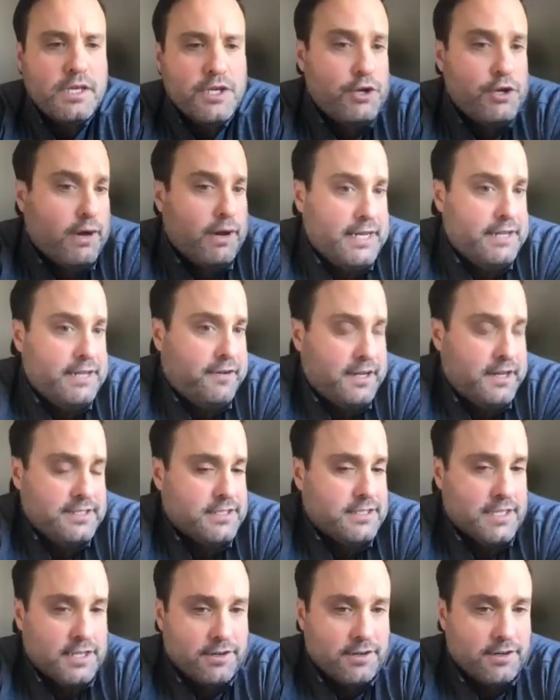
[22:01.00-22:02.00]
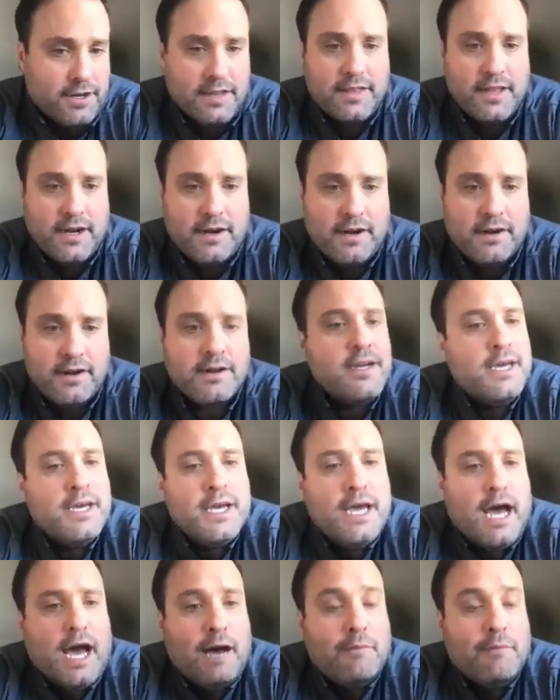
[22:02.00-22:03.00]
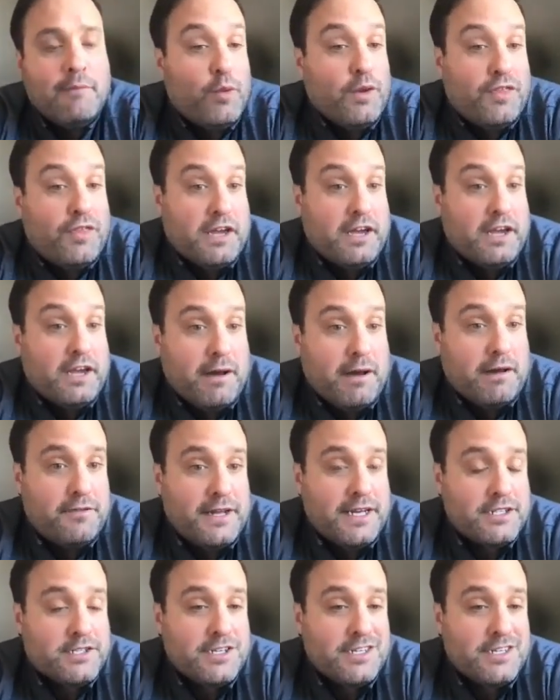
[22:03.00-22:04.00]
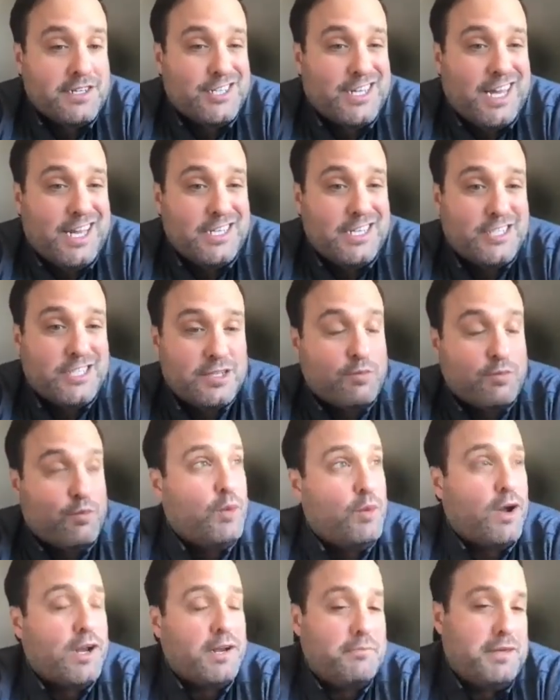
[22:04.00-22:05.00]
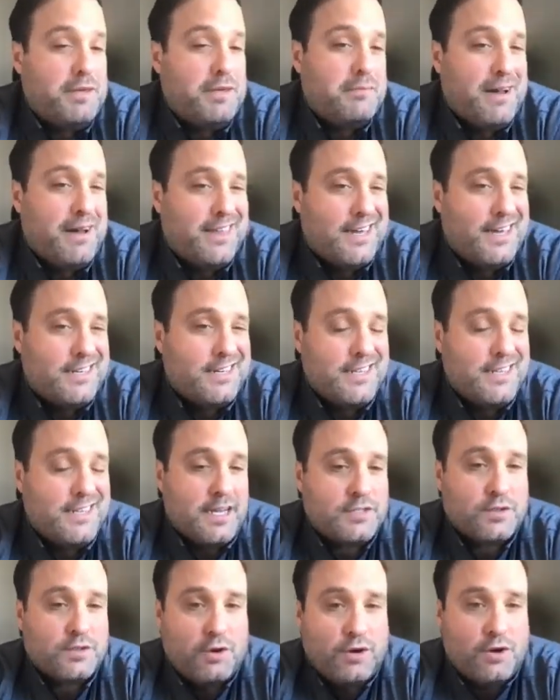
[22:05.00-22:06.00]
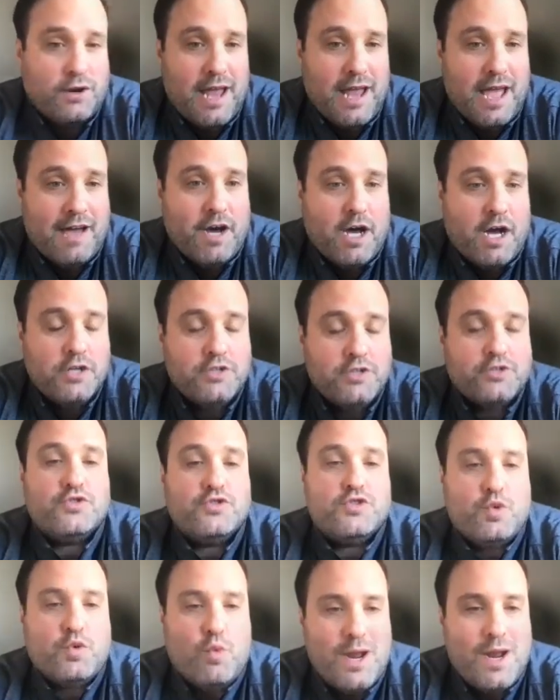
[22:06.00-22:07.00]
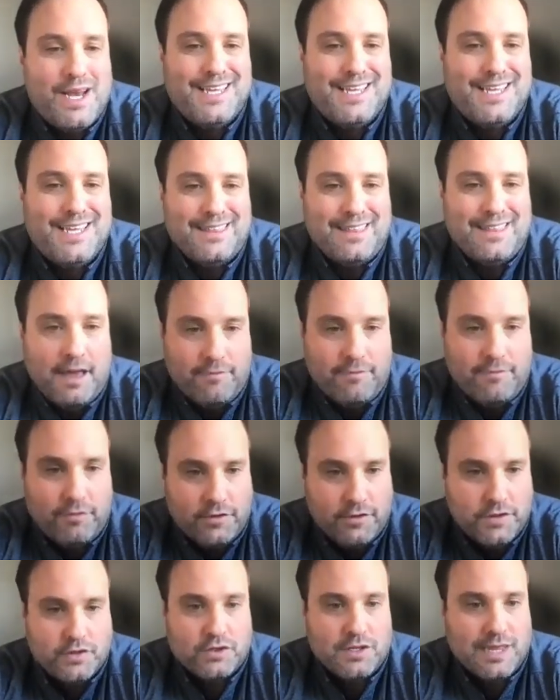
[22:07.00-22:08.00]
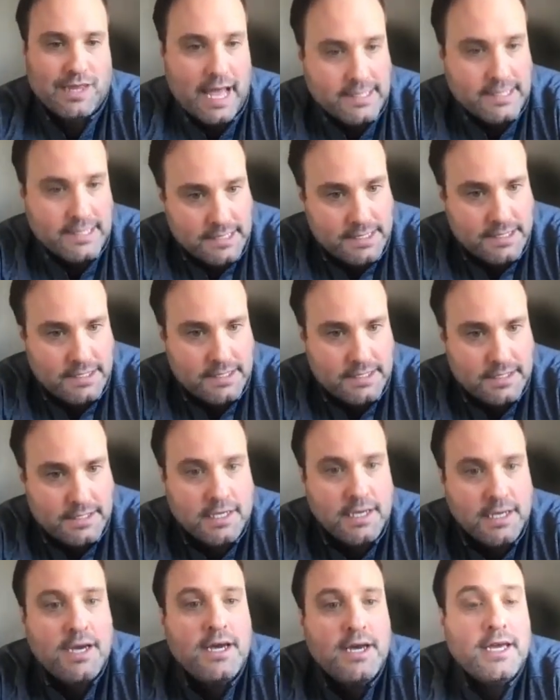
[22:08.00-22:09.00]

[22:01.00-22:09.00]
Any funds that are in there. When we think about financial education, we want to be, by the end of next quarter, to have 120 levels or lessons